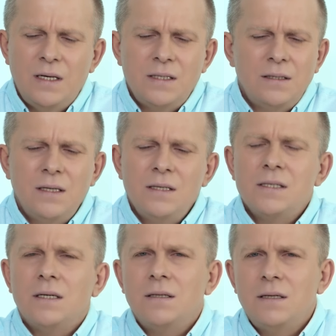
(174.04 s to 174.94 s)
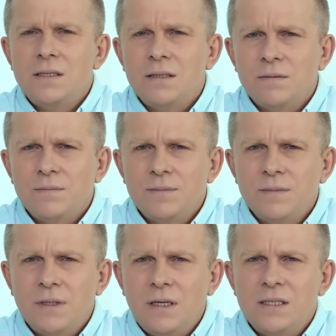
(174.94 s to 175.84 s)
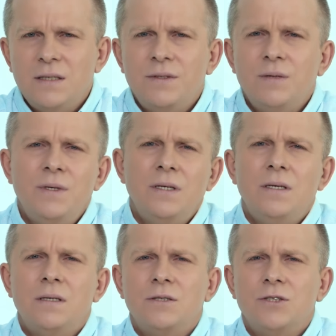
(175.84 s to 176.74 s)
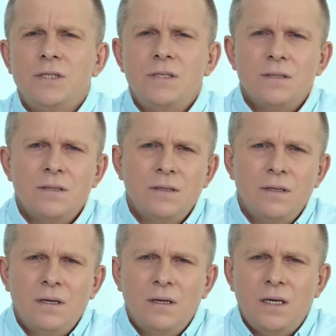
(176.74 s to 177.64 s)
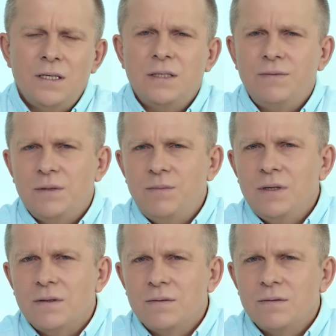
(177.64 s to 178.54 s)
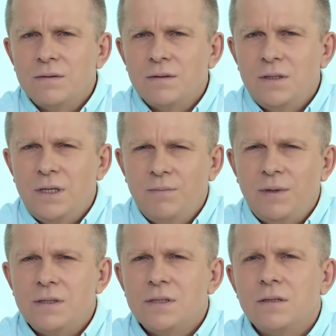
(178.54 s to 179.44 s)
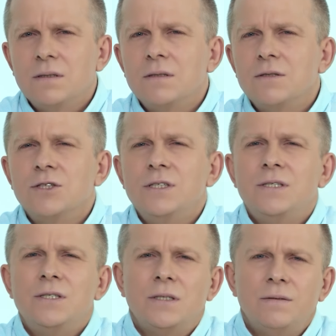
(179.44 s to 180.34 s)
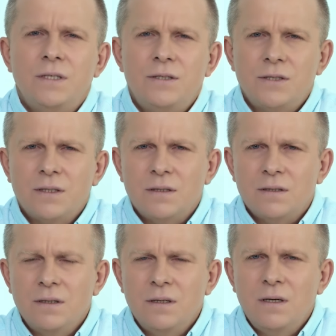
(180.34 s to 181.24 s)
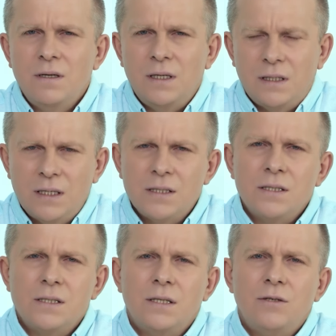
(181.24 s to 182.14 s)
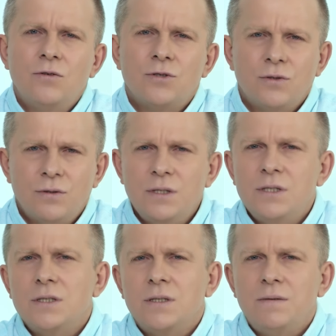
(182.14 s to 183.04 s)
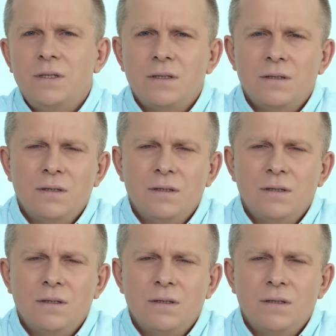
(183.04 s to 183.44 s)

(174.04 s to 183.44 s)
If you disagree, if there is life in you, if human life glimmers in you, and you realize that you are a human,